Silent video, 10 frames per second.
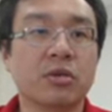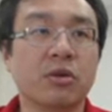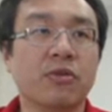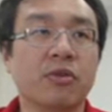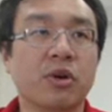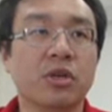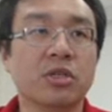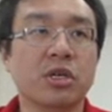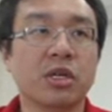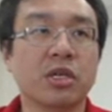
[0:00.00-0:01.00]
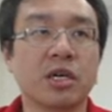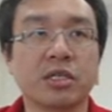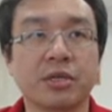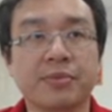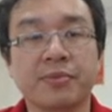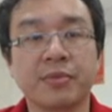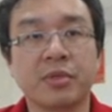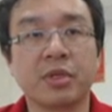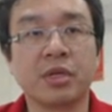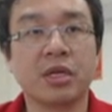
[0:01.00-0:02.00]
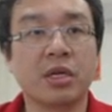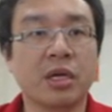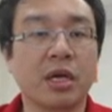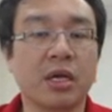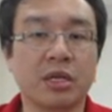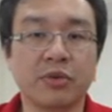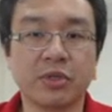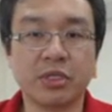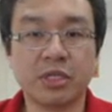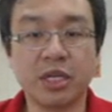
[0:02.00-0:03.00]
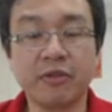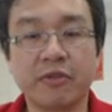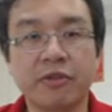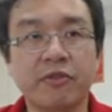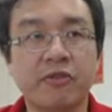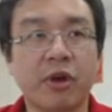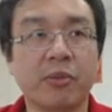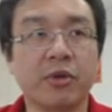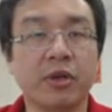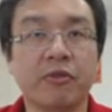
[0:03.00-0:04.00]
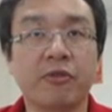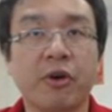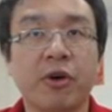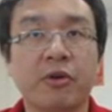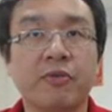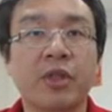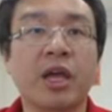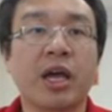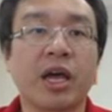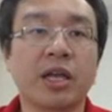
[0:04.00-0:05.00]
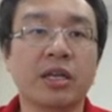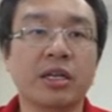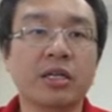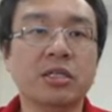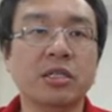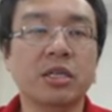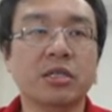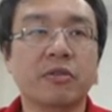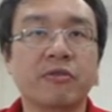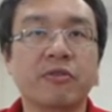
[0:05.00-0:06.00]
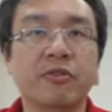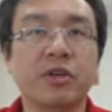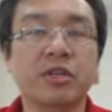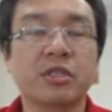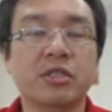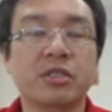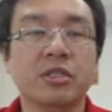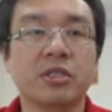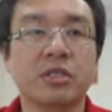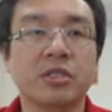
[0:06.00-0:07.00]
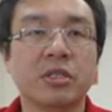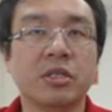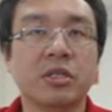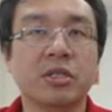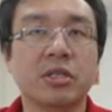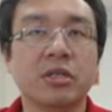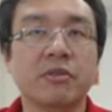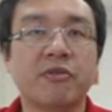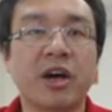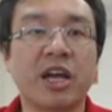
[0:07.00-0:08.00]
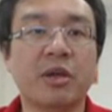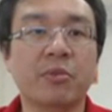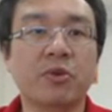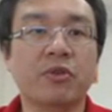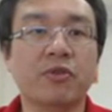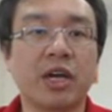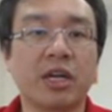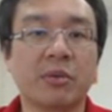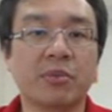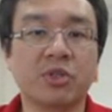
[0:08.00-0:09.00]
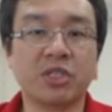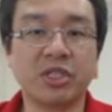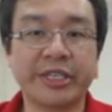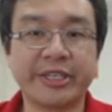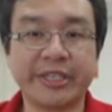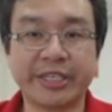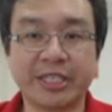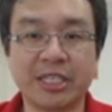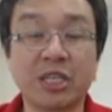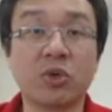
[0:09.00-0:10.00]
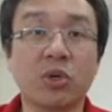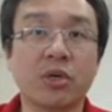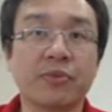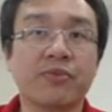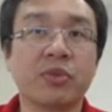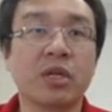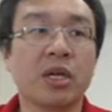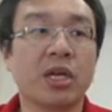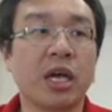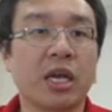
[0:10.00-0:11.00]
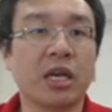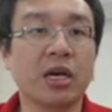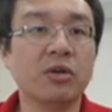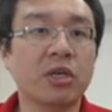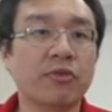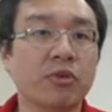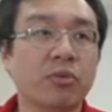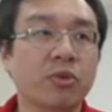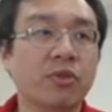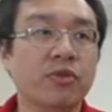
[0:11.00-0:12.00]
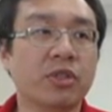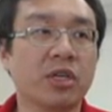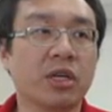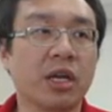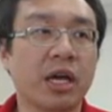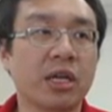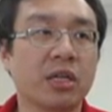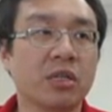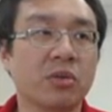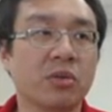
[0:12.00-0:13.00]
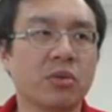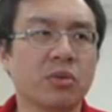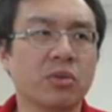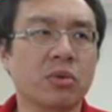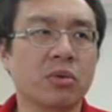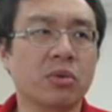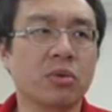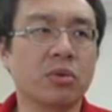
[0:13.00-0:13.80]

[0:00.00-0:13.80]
go for a short castle and you save from the fall, and this is the first 5 move and the position is equal. And now if you move the knight to